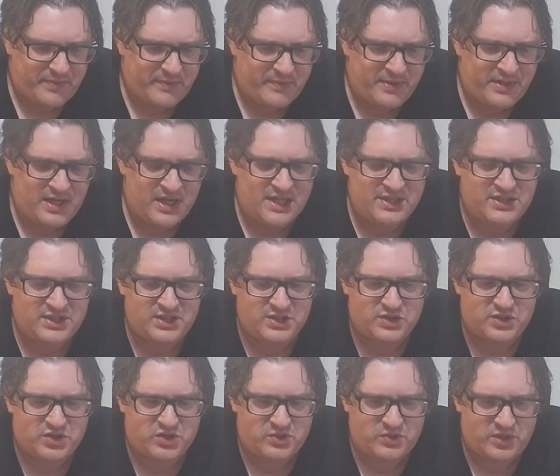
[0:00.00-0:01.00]
yeah, it's still
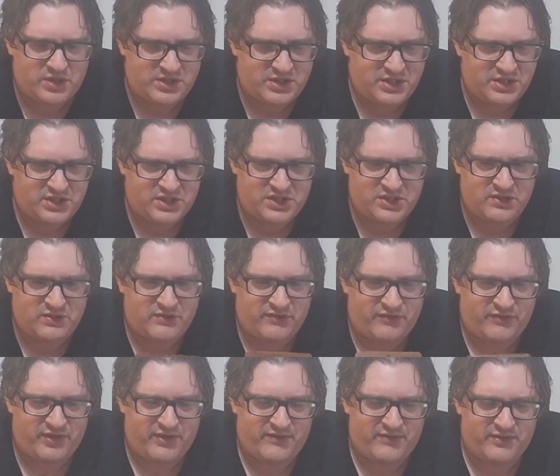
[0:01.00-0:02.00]
the
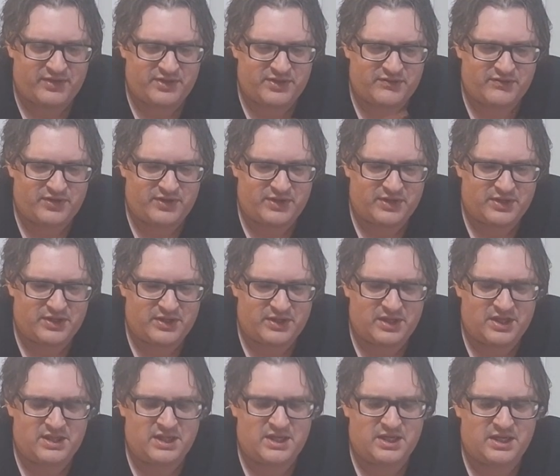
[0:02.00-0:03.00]
flavor. This is very
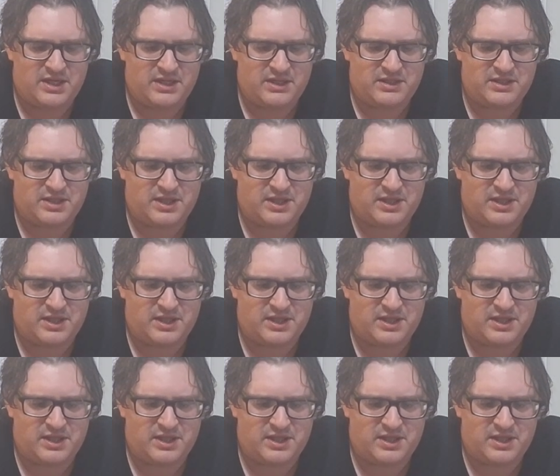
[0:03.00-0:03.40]
good.